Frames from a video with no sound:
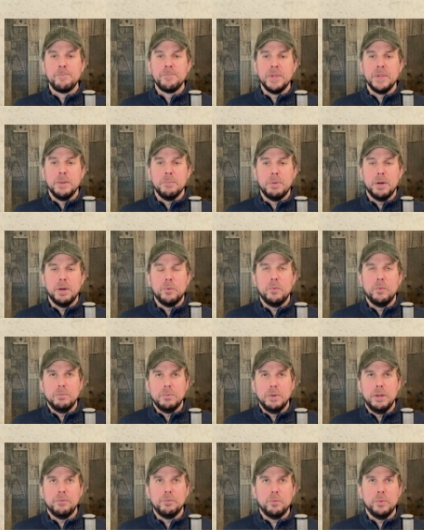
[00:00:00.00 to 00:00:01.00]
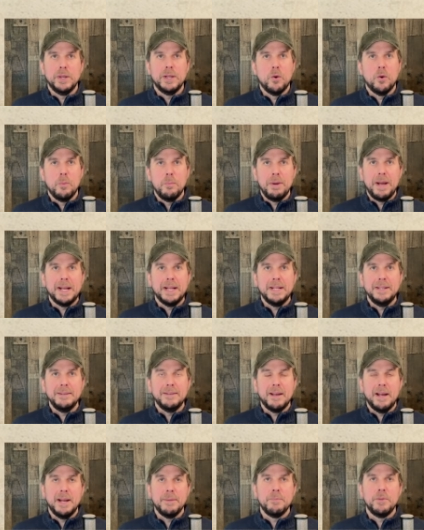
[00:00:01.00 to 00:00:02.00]
But if we go back in
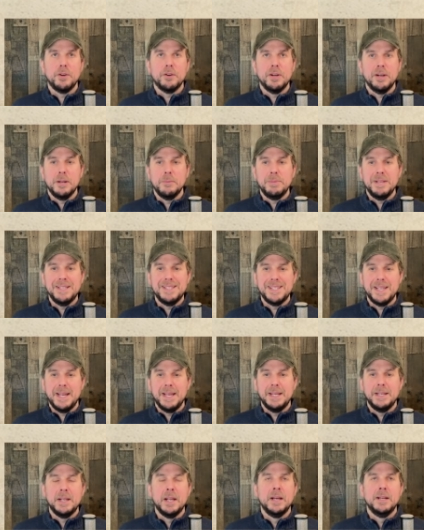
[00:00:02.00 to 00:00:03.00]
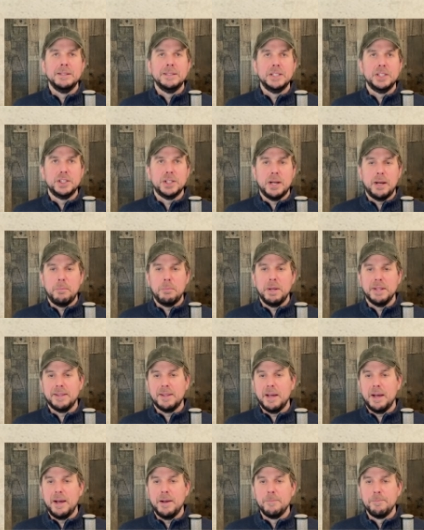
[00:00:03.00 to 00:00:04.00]
time, they're going to be saying
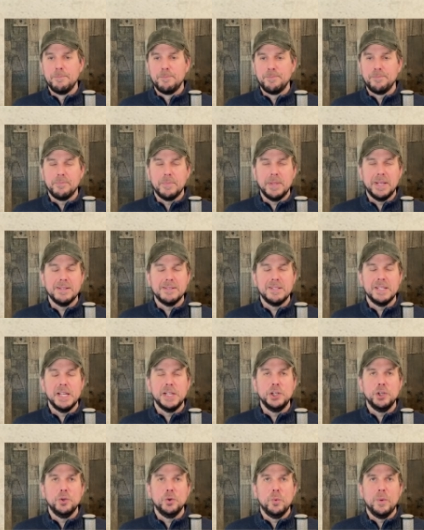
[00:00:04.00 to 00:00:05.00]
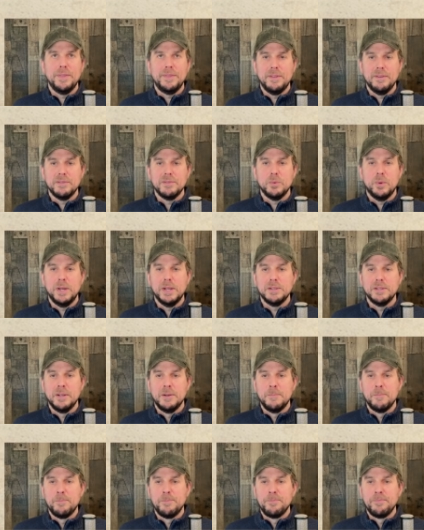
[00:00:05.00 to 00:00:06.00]
Shabbata because they knew what this was.
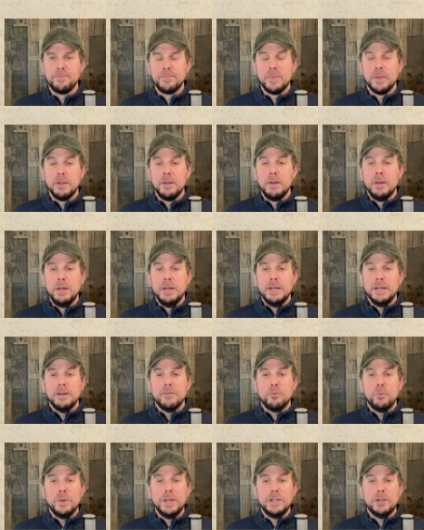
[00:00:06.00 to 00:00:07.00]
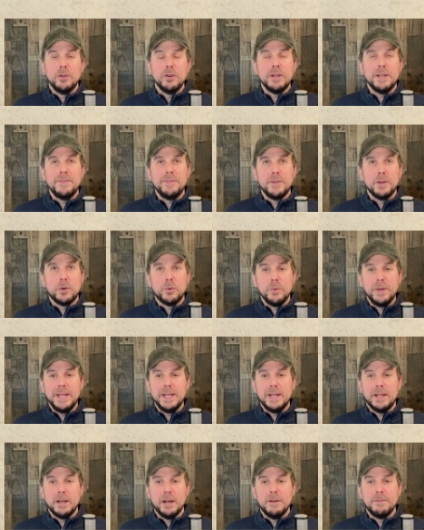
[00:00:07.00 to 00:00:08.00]
If we look at the
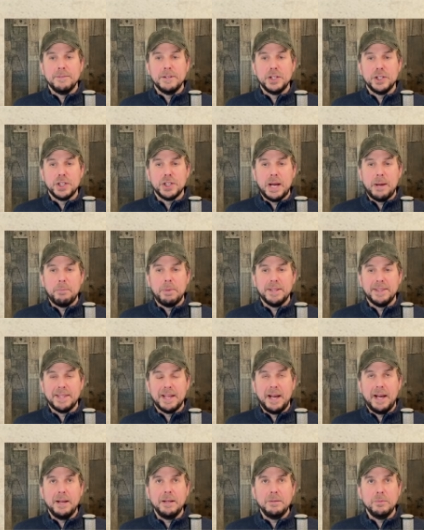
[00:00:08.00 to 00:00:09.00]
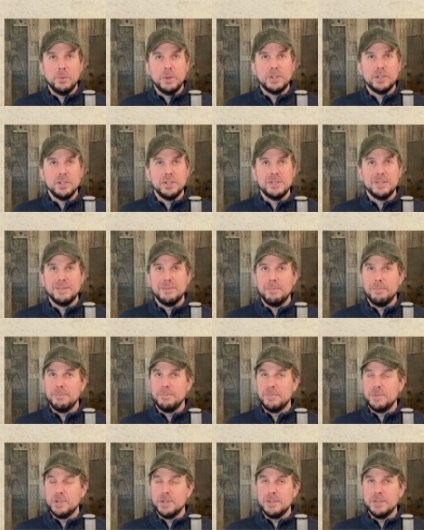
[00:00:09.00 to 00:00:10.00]
Greek of Shabbata, which is
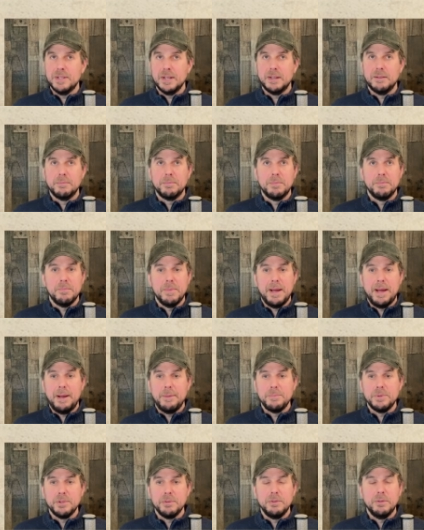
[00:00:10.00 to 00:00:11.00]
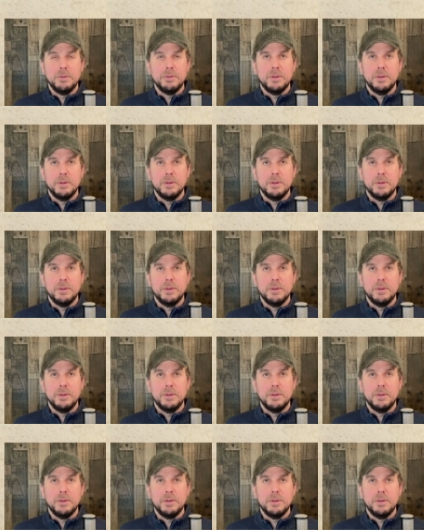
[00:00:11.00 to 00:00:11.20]
just an absolute